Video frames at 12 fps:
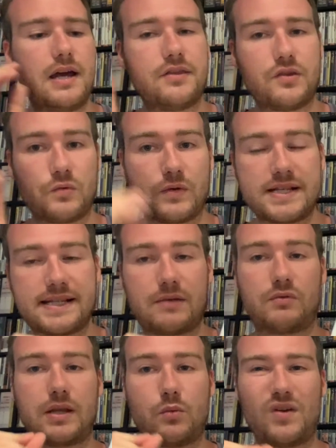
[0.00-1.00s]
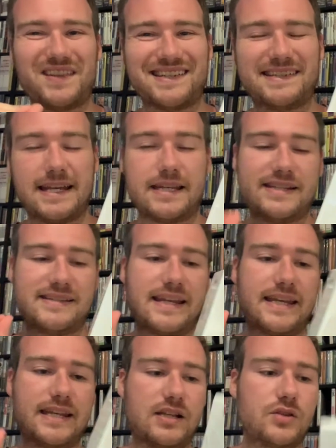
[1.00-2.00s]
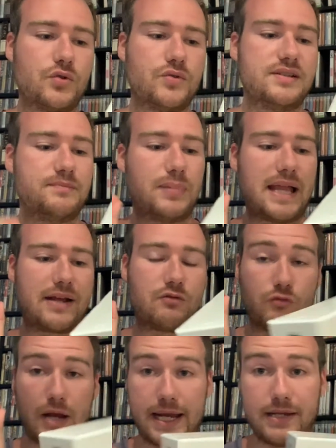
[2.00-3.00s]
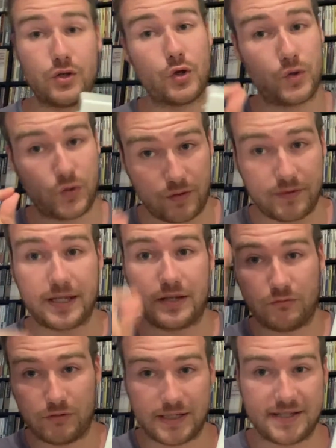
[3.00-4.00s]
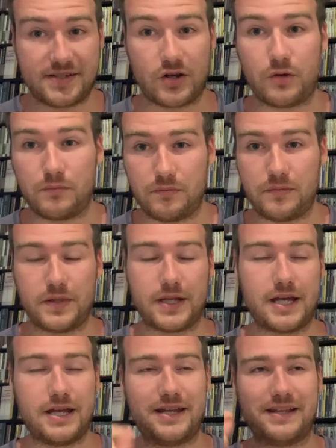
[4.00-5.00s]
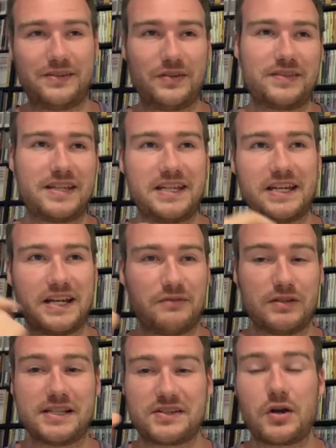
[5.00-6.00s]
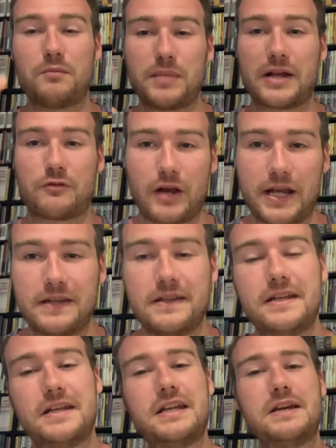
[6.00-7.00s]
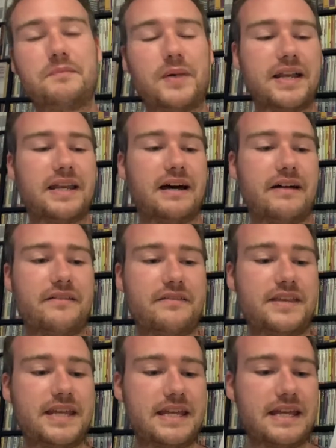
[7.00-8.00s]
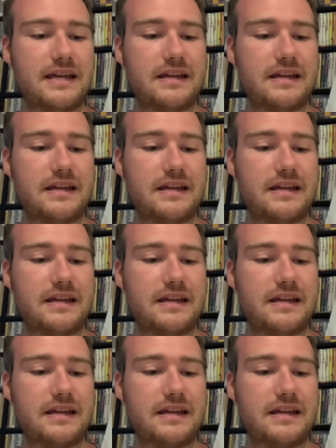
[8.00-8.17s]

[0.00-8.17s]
The reason I really want this set is that it includes Black Rain. No, not the Ridley Scott, Ridley Scott Black Rain, but the